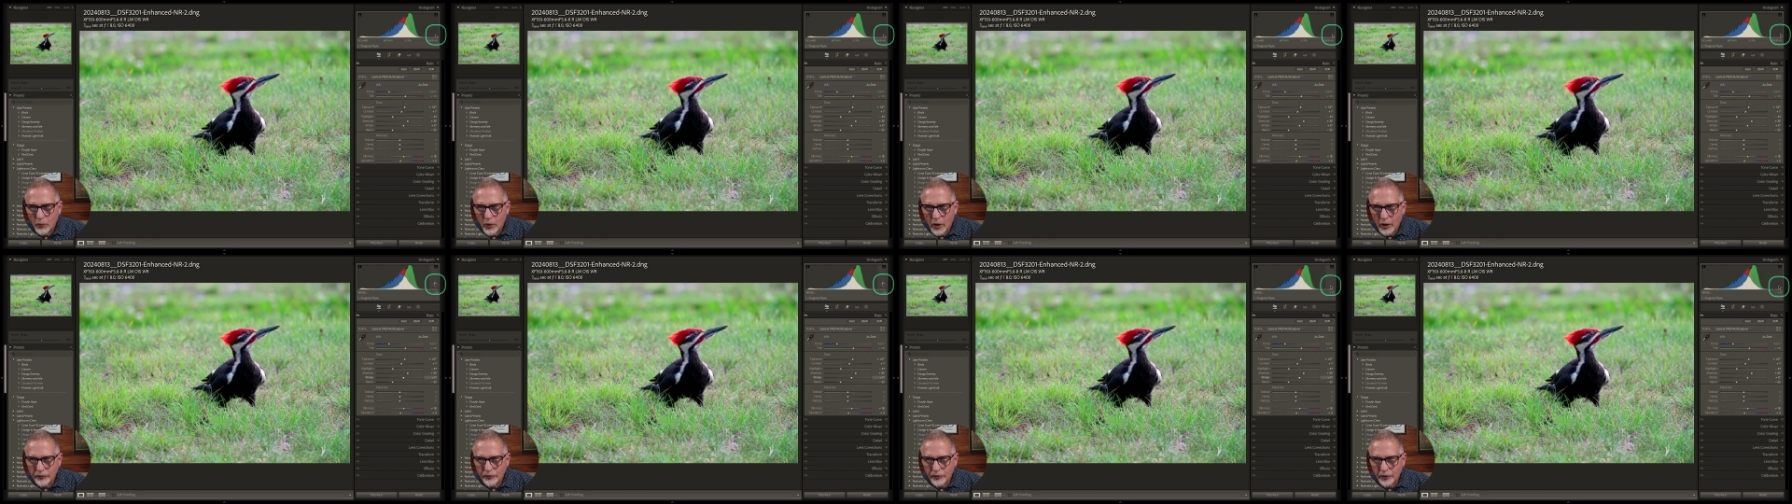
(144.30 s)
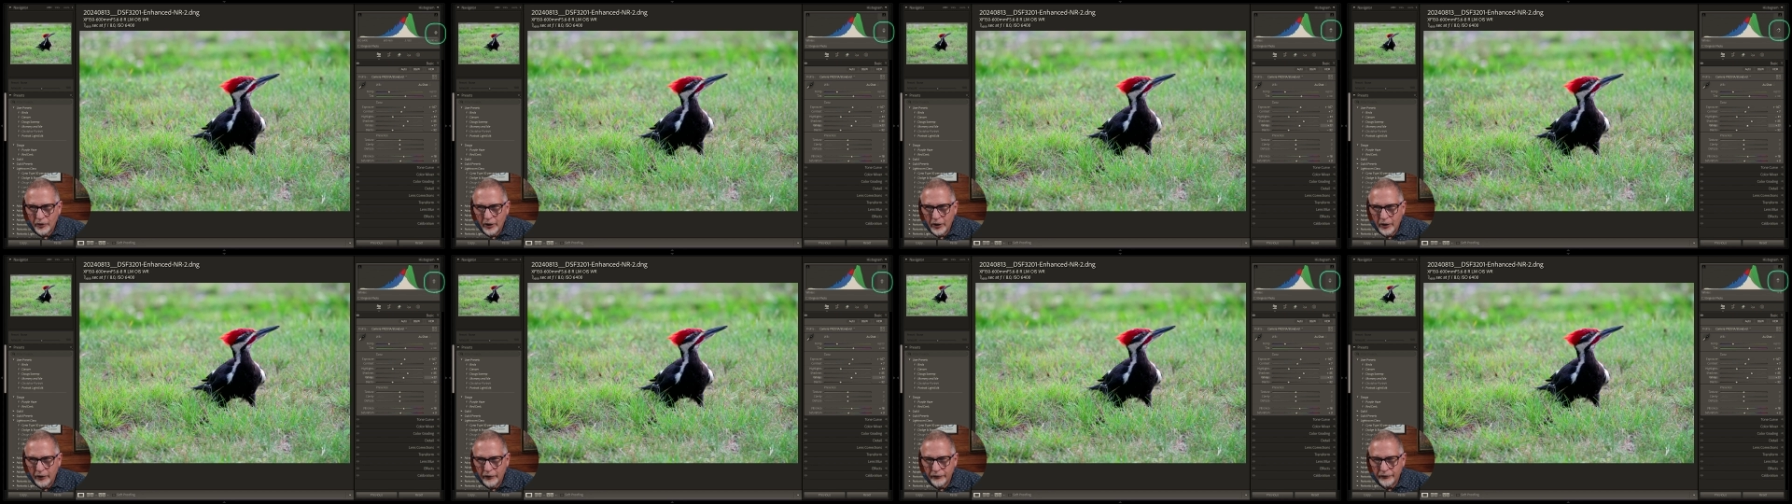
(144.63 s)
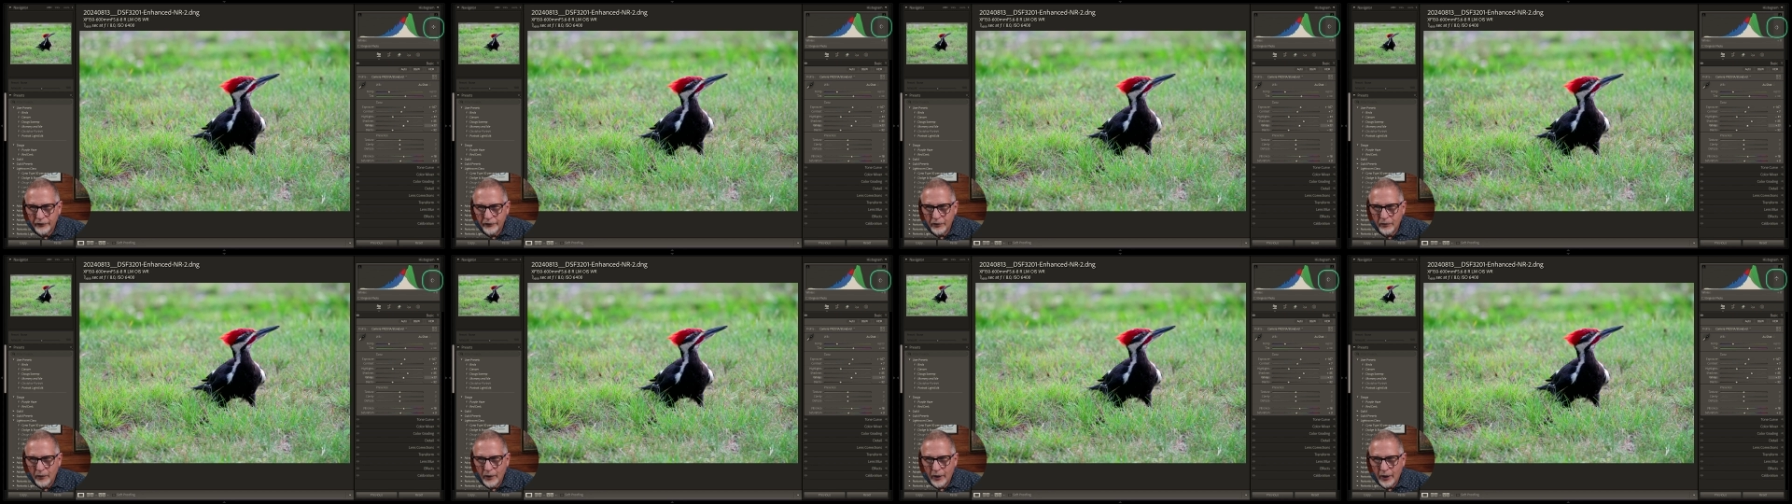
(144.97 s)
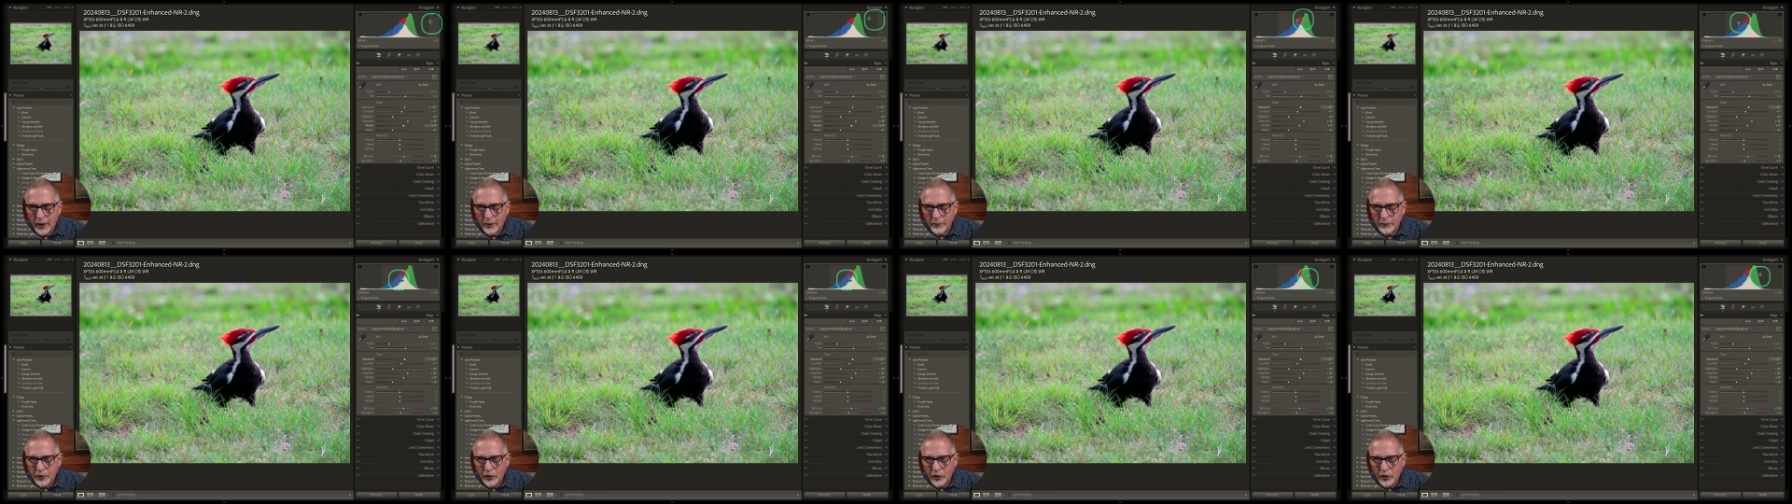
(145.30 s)
watching the
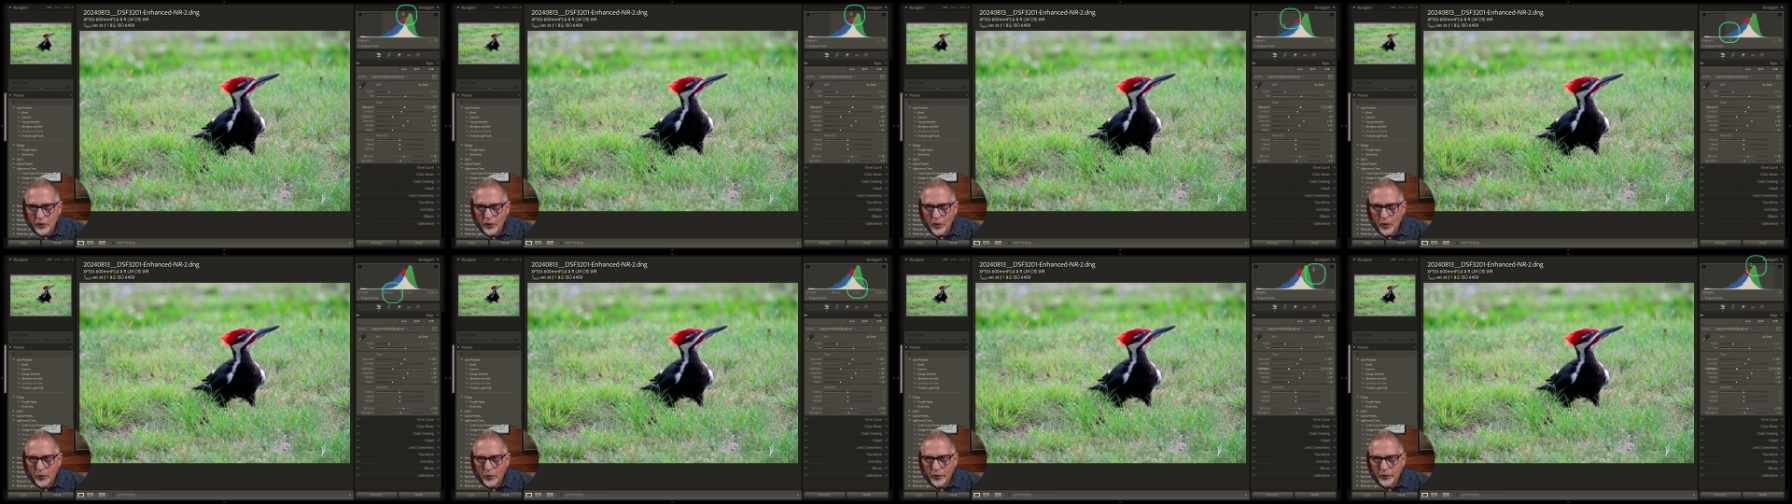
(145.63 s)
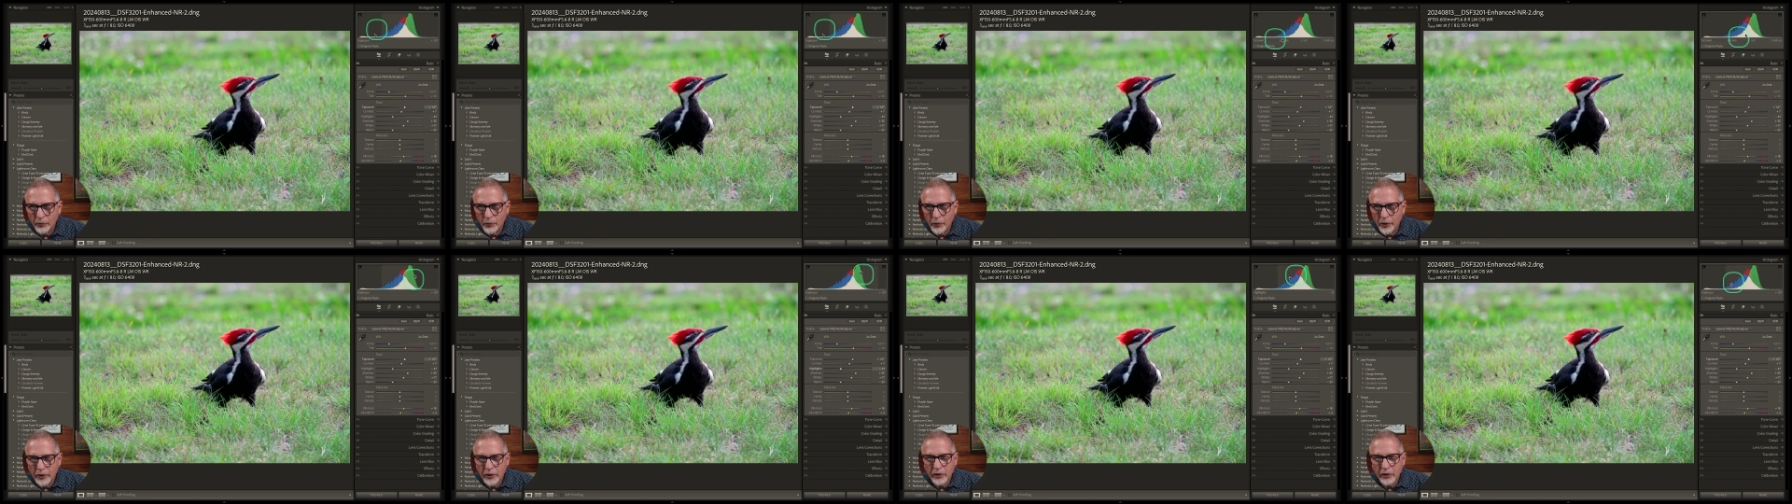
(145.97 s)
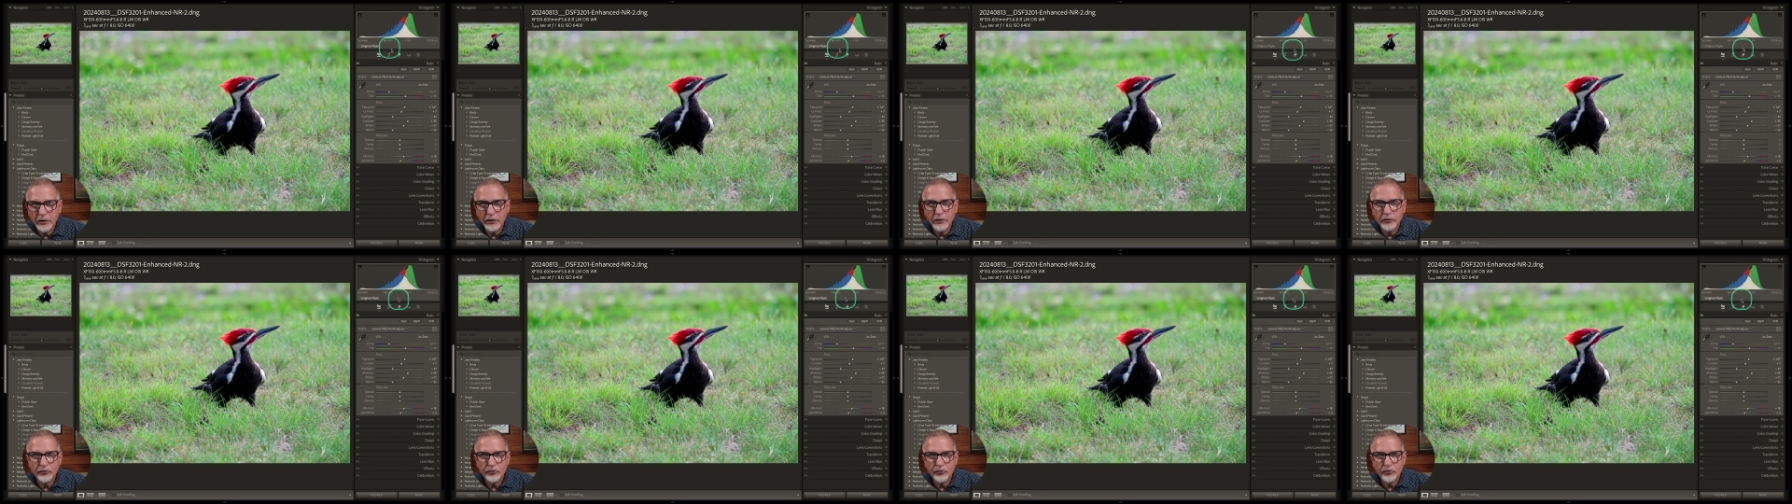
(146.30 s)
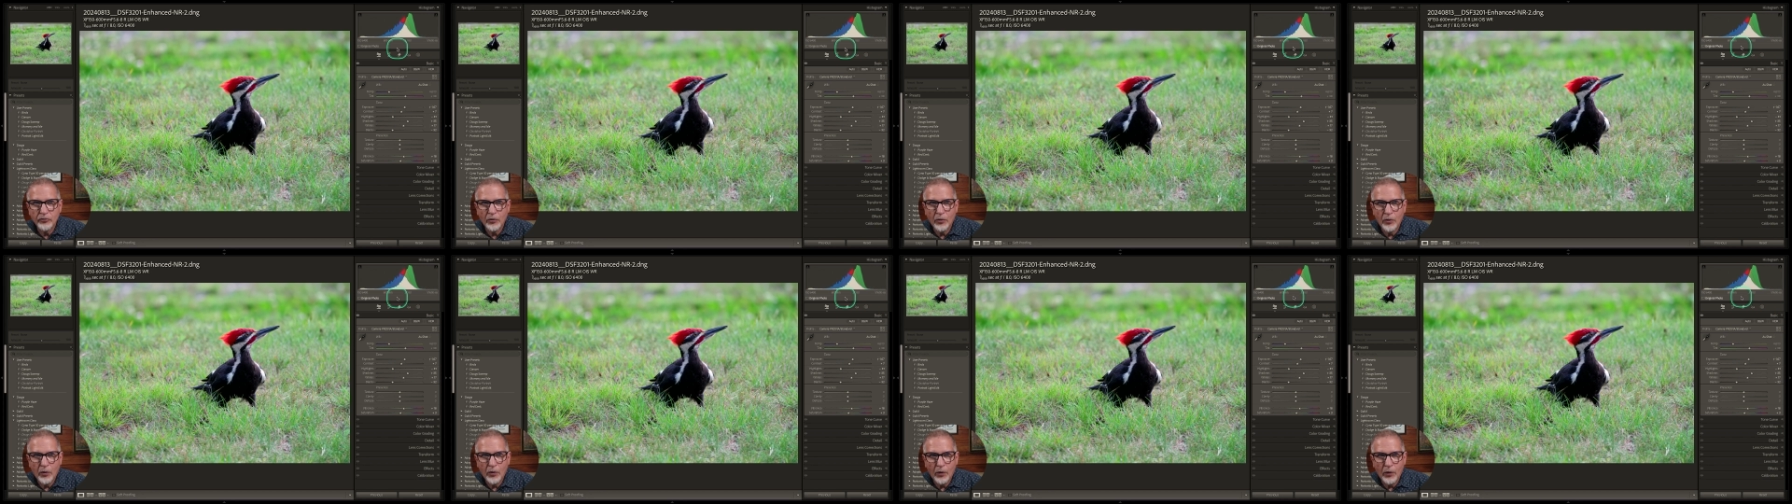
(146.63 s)
histogram, and you know that we can
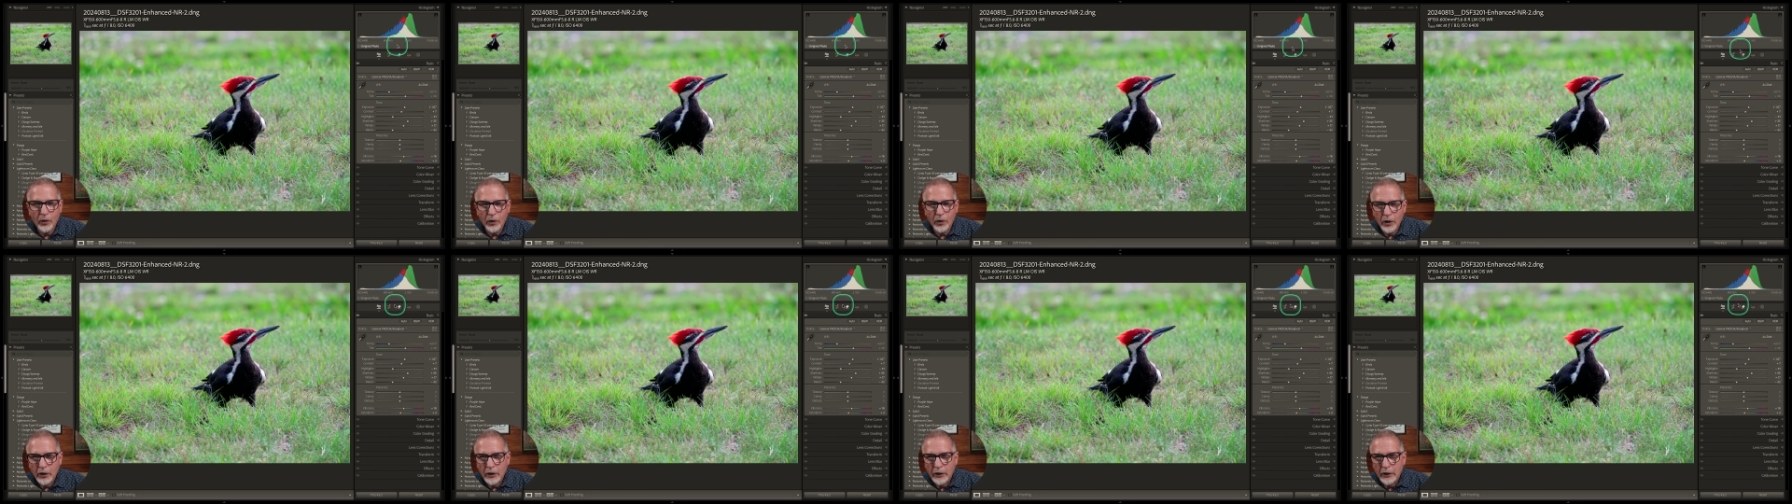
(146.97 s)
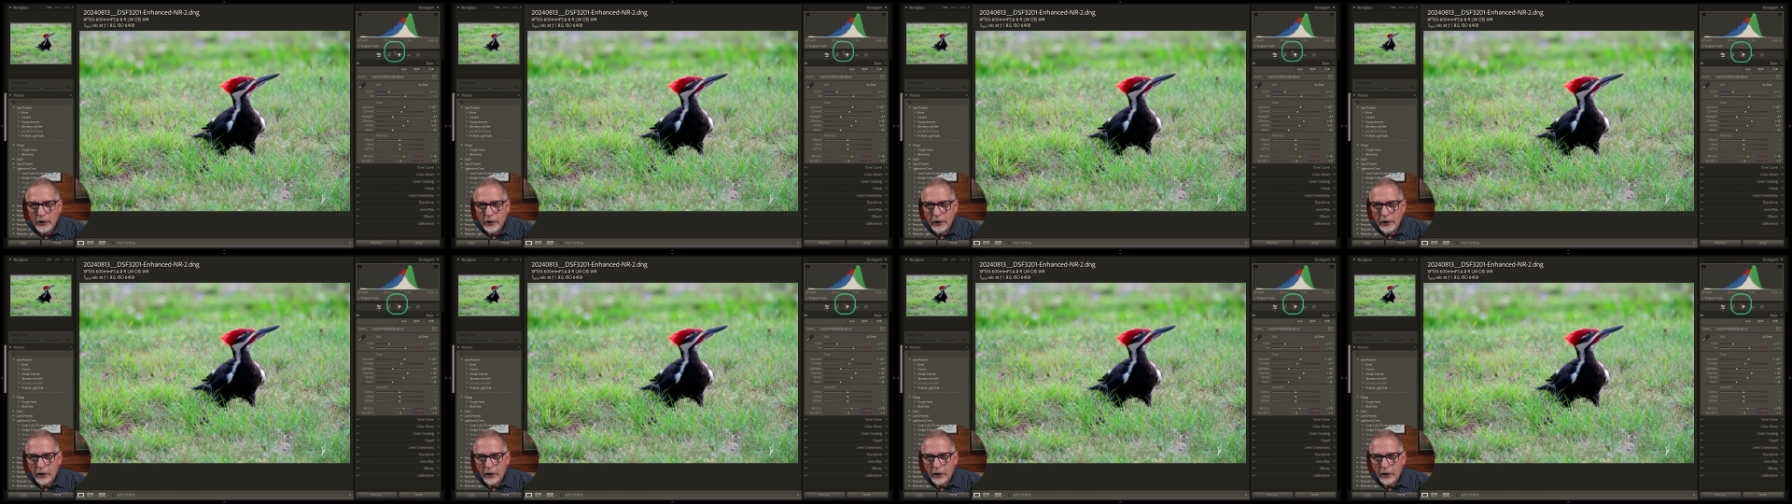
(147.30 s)
control